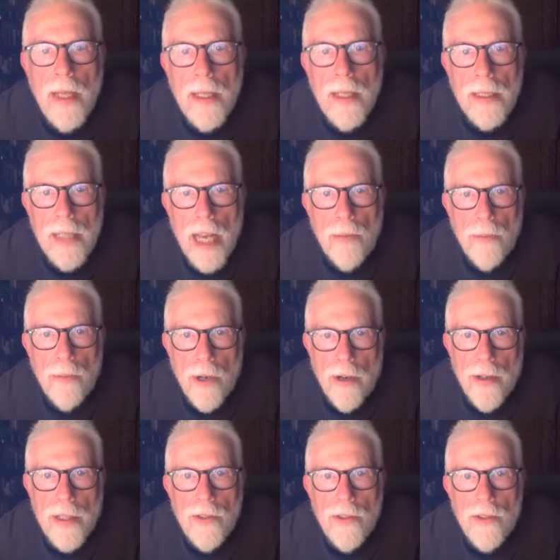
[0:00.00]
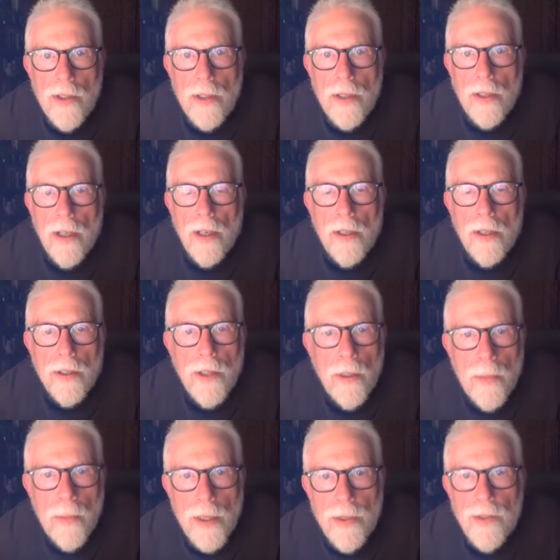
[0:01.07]
libraries. Carl
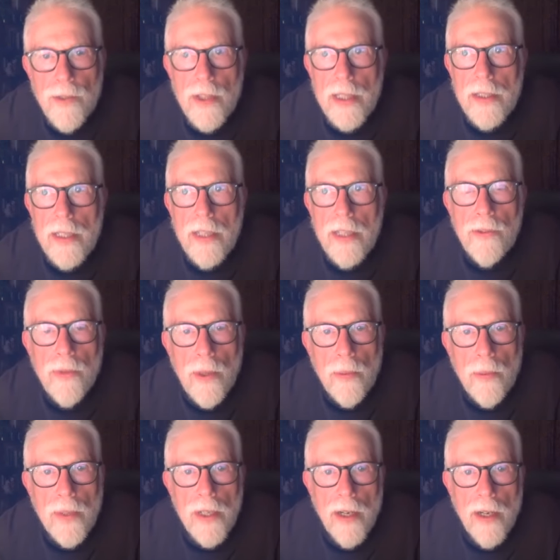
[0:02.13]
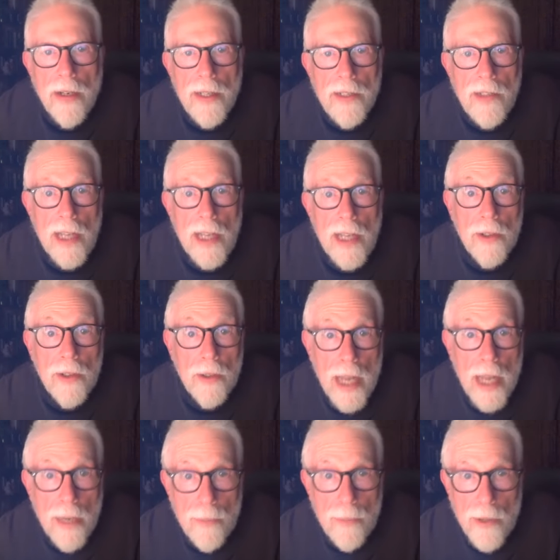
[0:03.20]
Germer's and Israel Rigardi's had their
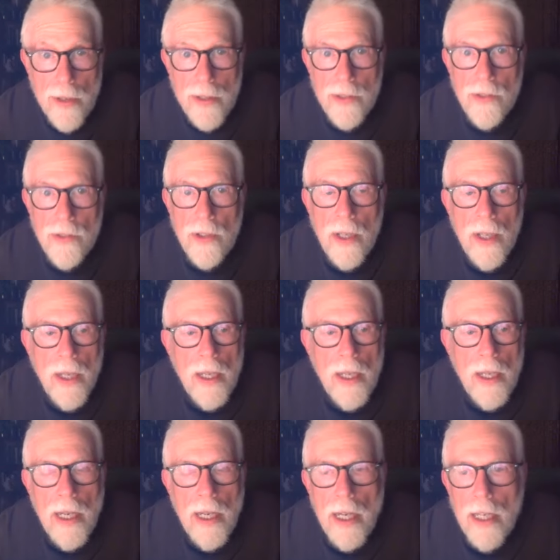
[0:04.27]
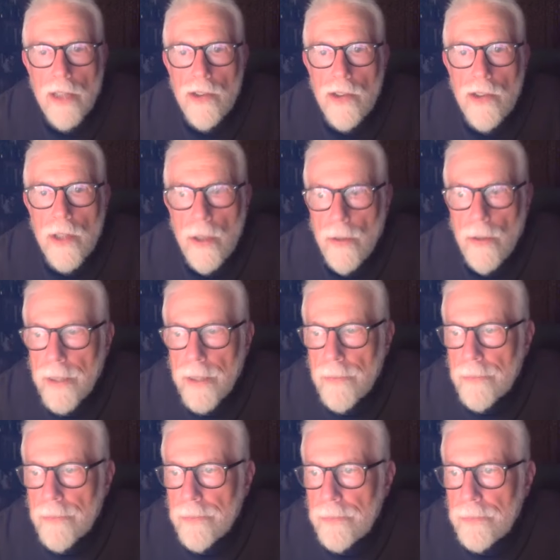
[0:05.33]
libraries stolen.
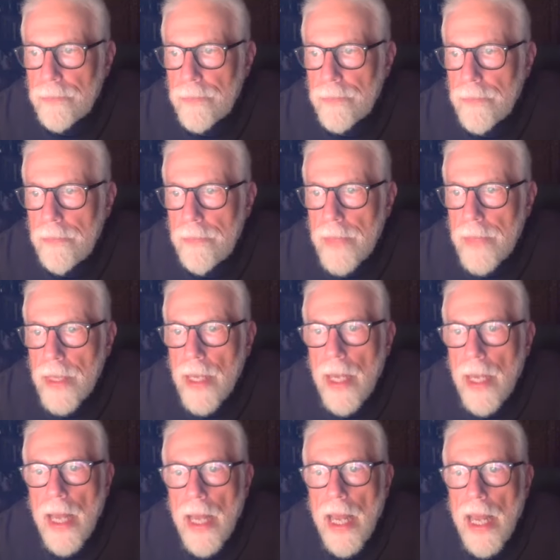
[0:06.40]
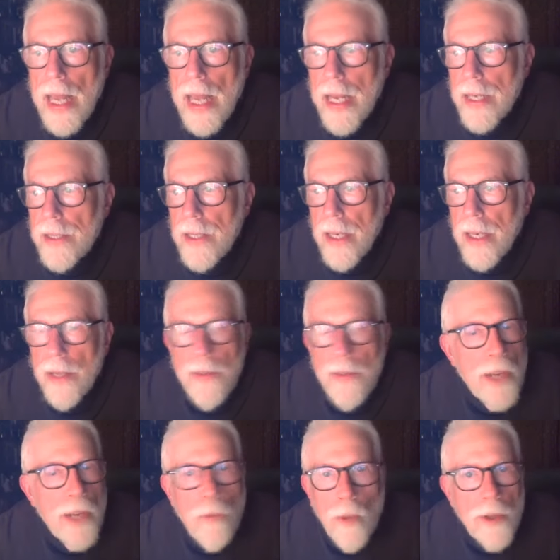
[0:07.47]
And
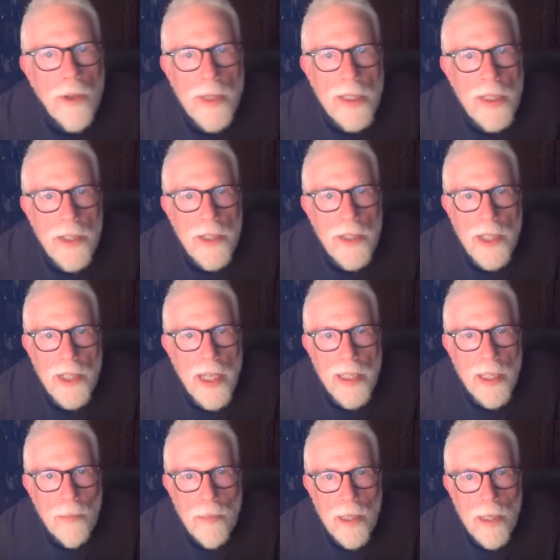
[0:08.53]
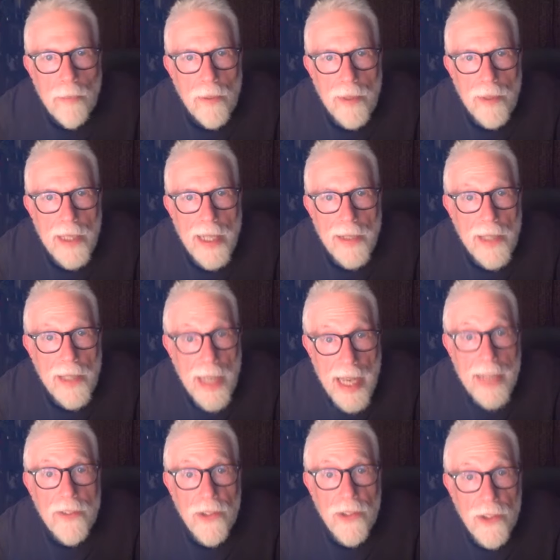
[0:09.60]
they weren't initiating people yet. They
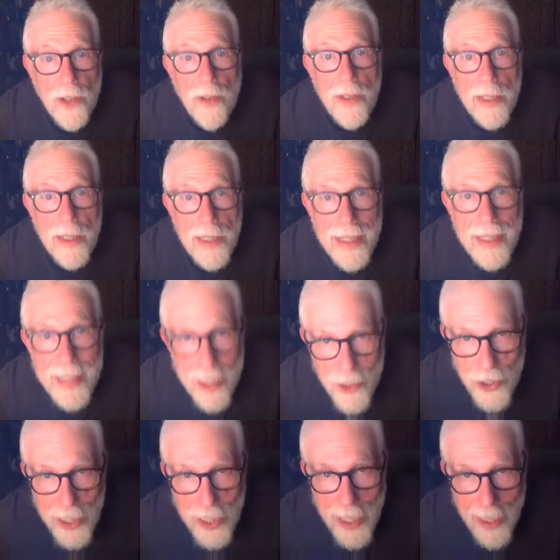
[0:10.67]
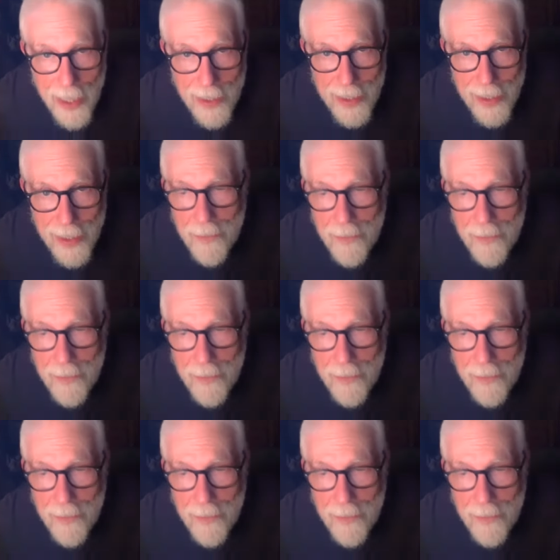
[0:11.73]
hadn't started initiating.